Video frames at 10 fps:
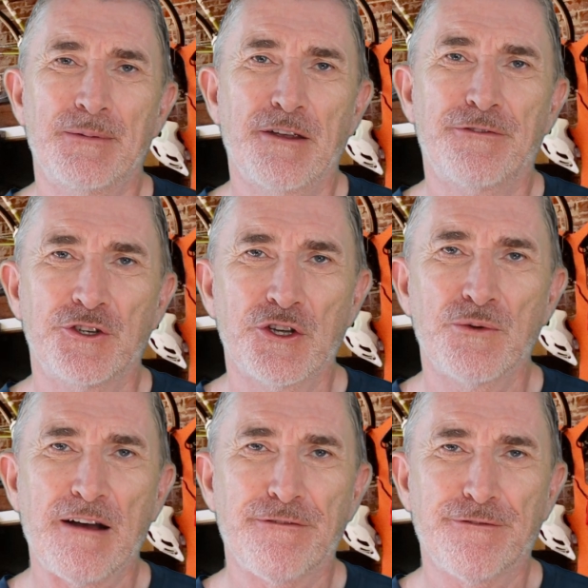If you
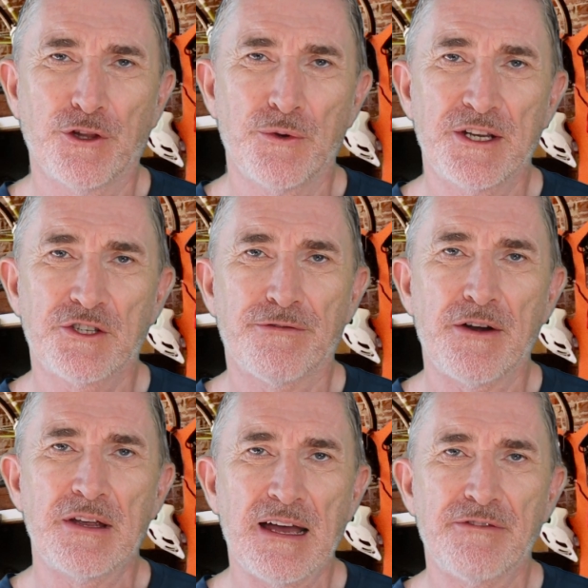do have fluids or
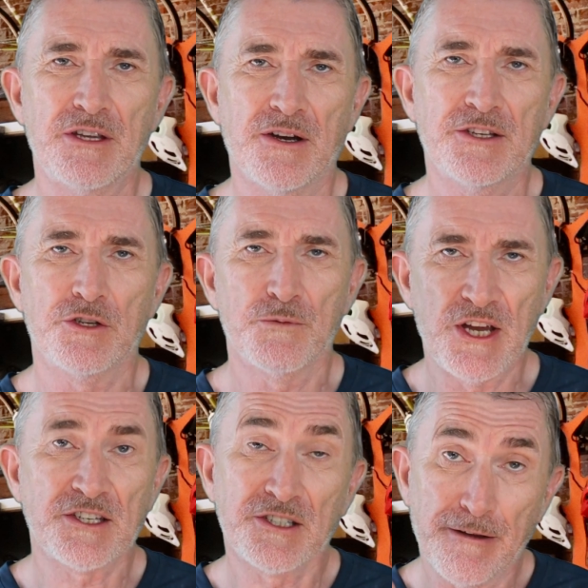very heavy items,
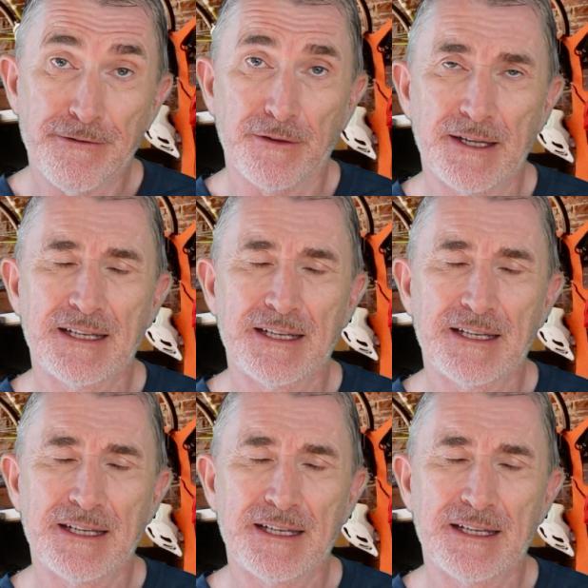yes, definitely